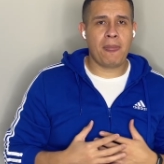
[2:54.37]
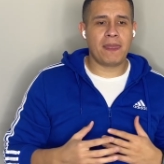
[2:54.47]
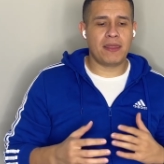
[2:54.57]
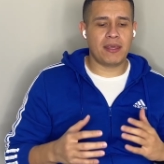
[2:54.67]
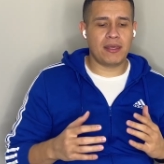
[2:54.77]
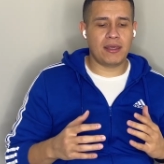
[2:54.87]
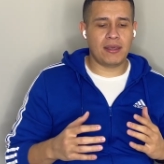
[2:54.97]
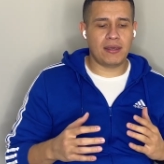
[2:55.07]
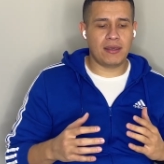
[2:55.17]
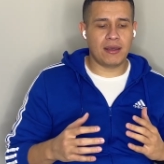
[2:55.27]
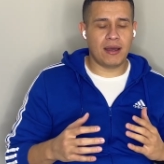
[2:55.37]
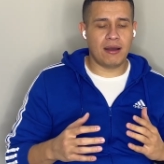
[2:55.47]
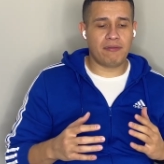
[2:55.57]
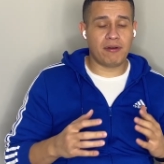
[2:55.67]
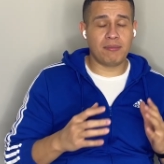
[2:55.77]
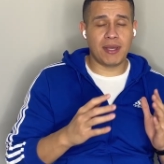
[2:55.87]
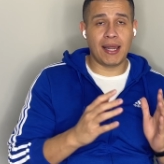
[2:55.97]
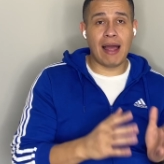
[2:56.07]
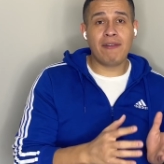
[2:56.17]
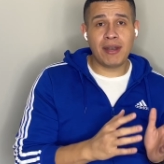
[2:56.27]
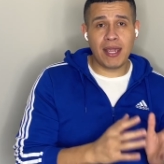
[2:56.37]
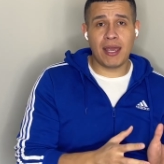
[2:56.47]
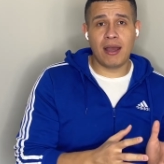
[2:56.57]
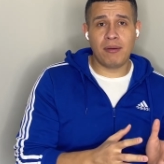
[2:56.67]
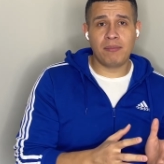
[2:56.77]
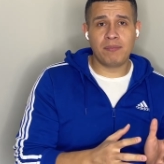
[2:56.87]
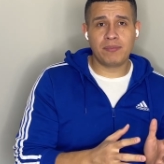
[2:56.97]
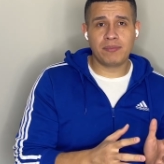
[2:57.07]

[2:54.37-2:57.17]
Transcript: the uh, from 11 a.m.